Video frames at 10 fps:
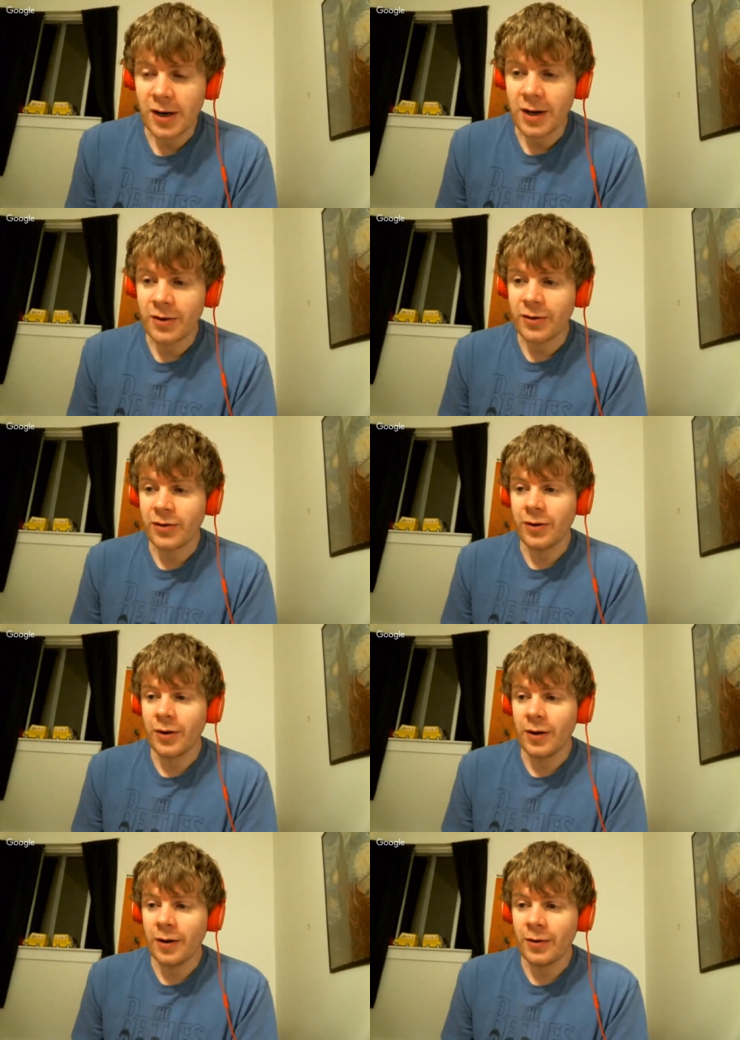techniques
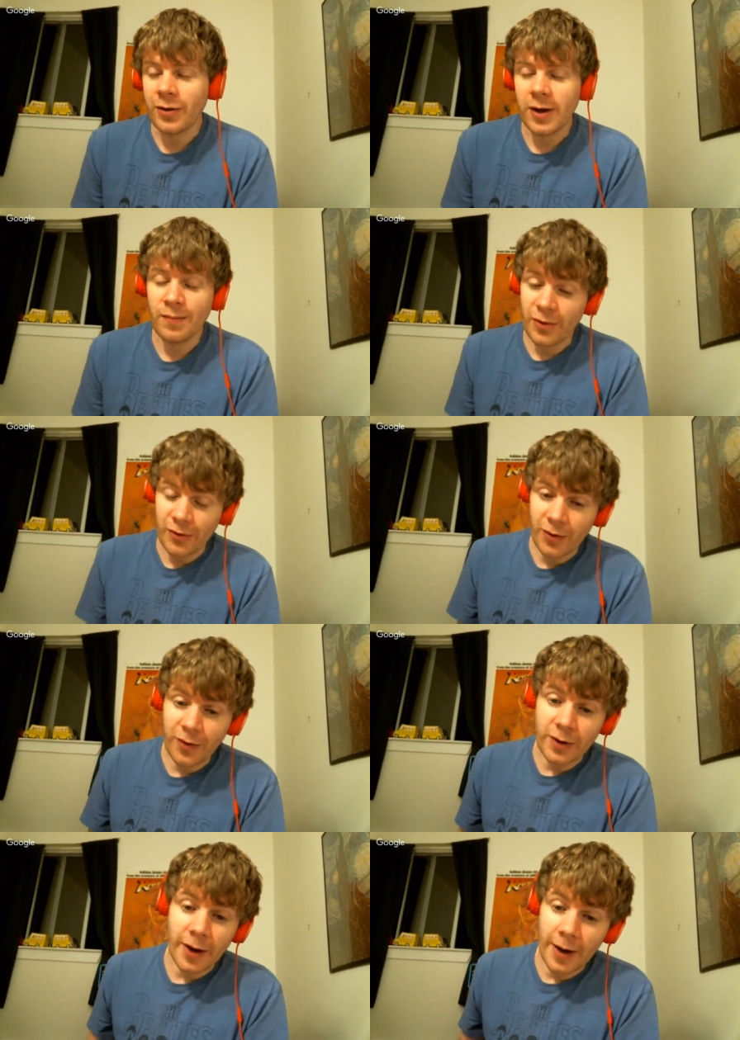and themes and
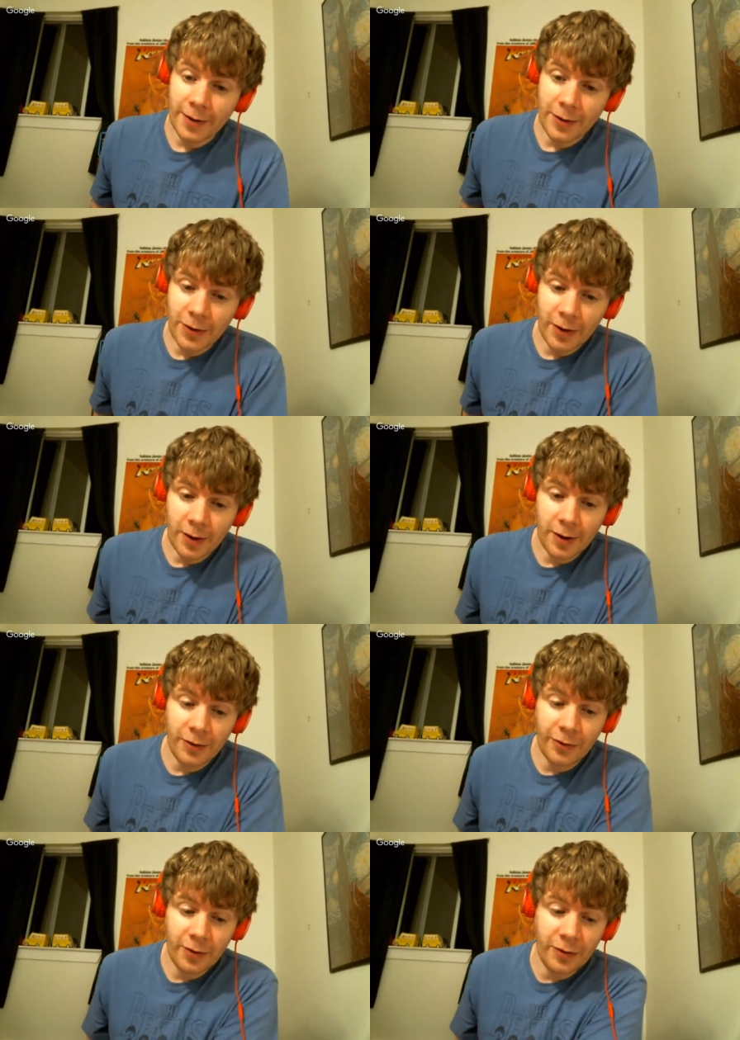stuff like that. And
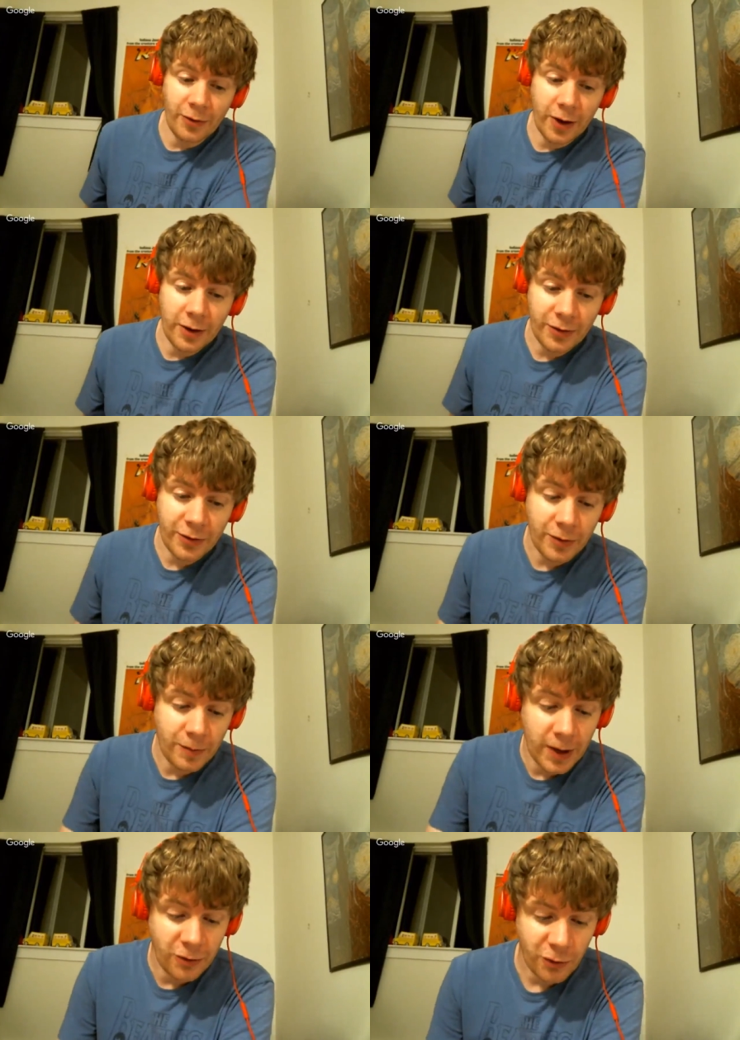his latest
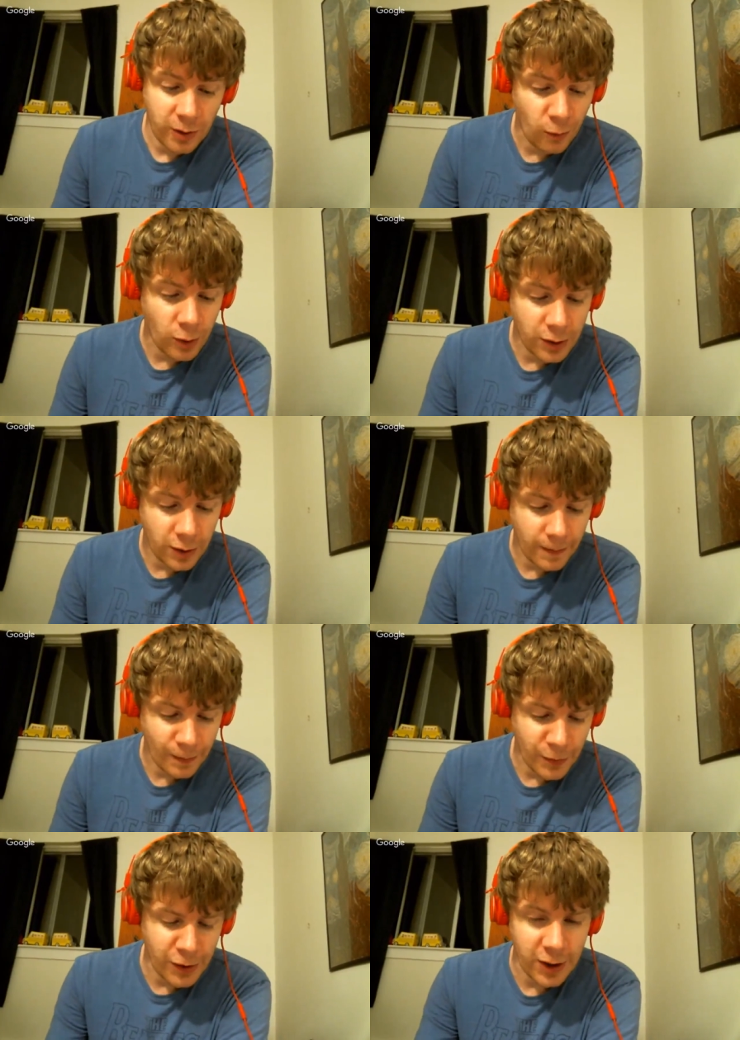mainstream one,
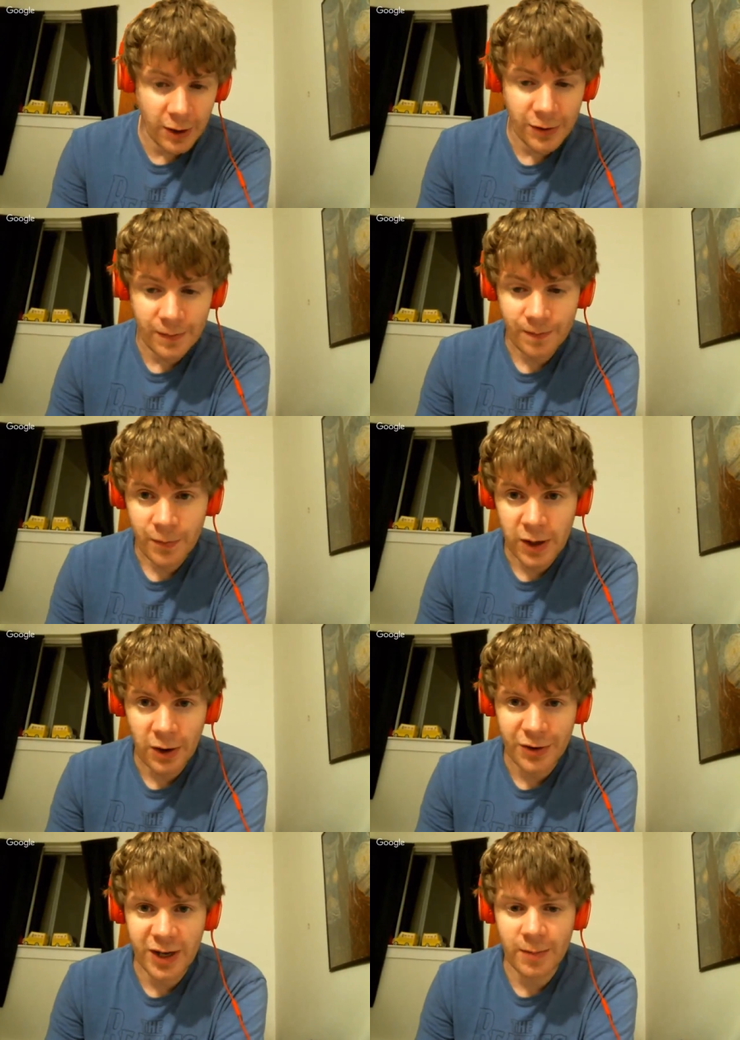the Neon
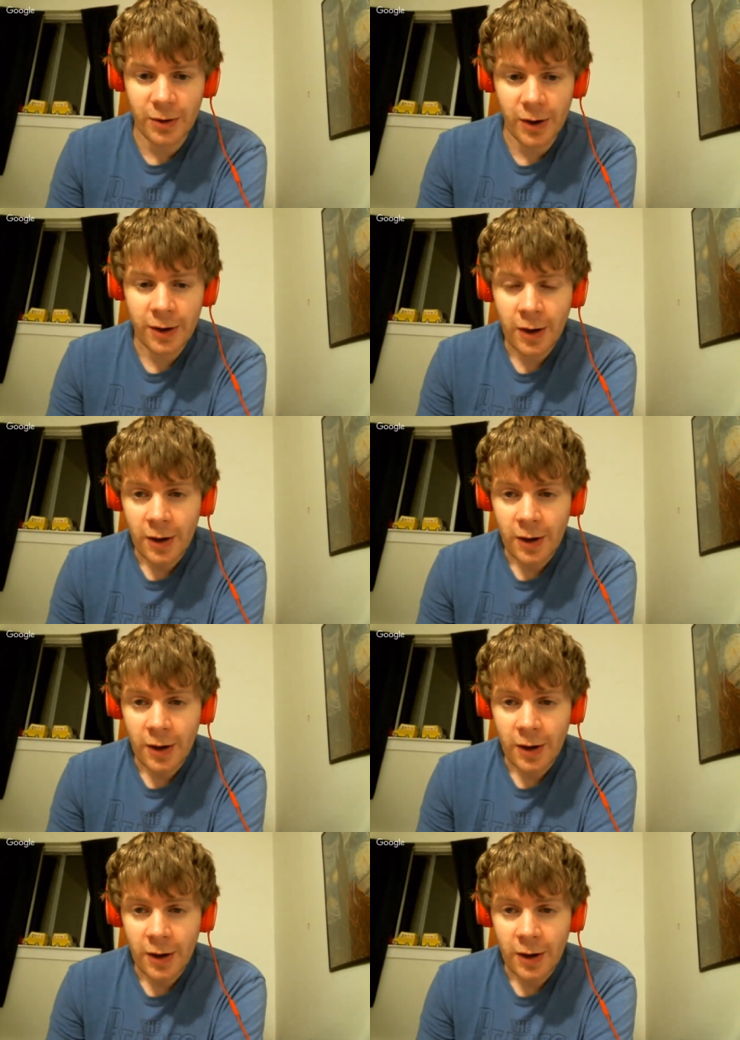Demon, right?